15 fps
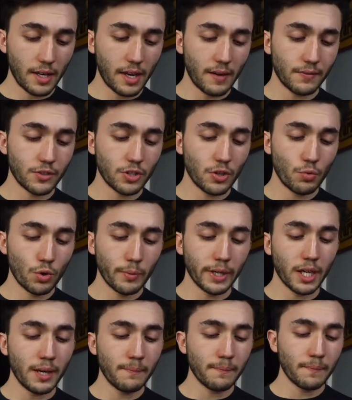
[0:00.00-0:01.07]
After
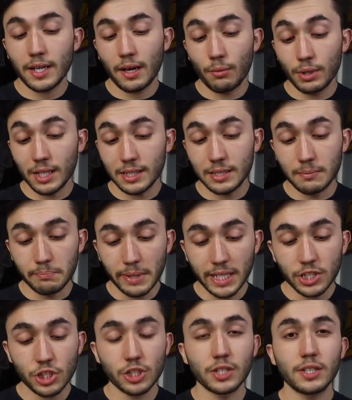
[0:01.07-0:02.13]
warming up, I would like to
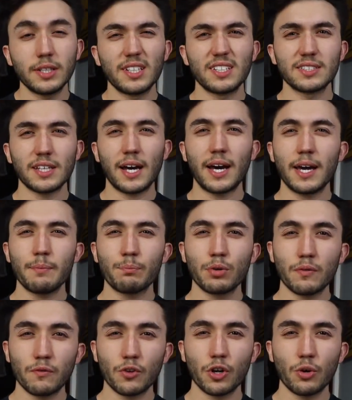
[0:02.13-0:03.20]
mention is I
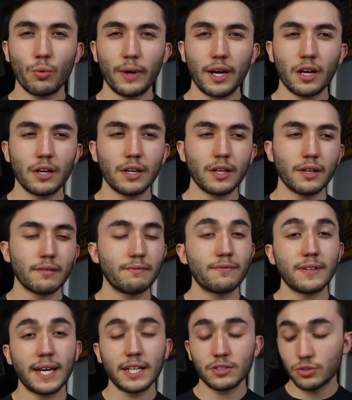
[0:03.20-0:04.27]
prefer wearing
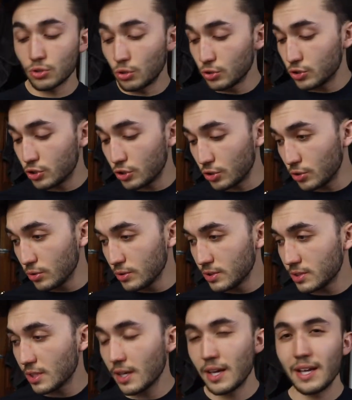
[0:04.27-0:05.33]
flat-soled
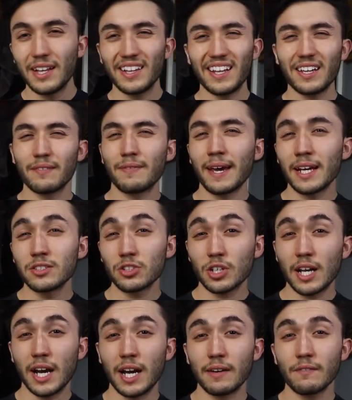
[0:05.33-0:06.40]
shoes like Vans or
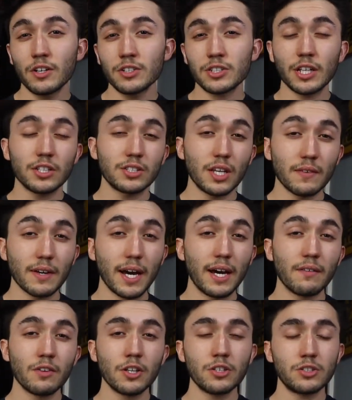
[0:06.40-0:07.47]
Converse. I used to have
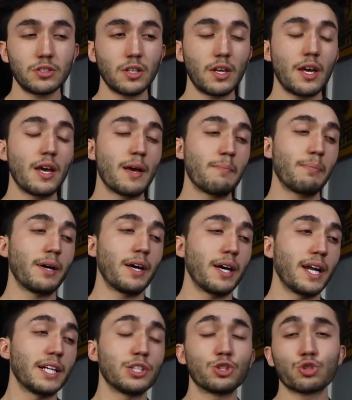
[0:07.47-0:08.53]
Converse,
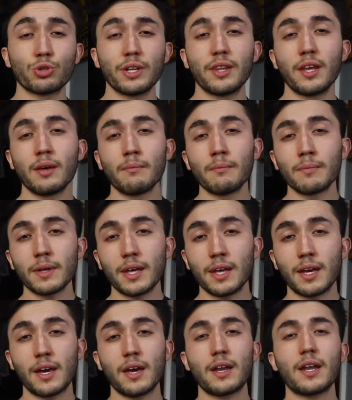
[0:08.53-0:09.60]
but I destroyed them
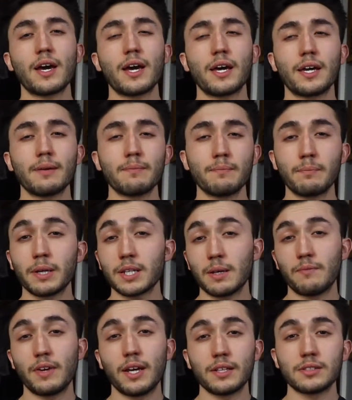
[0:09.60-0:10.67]
and I picked
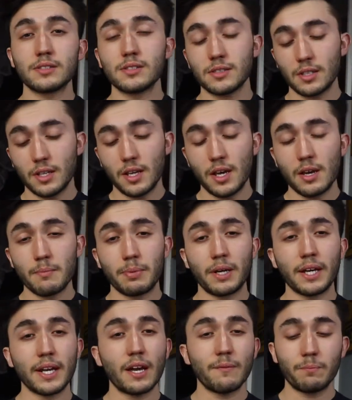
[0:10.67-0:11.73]
up Vans.
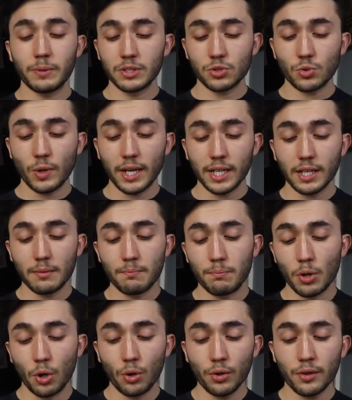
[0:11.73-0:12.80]
But I've been squatting in
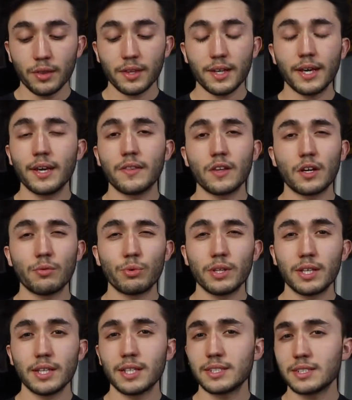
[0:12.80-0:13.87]
both, and there
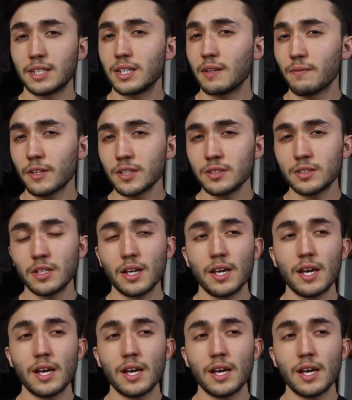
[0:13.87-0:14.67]
really isn't a difference.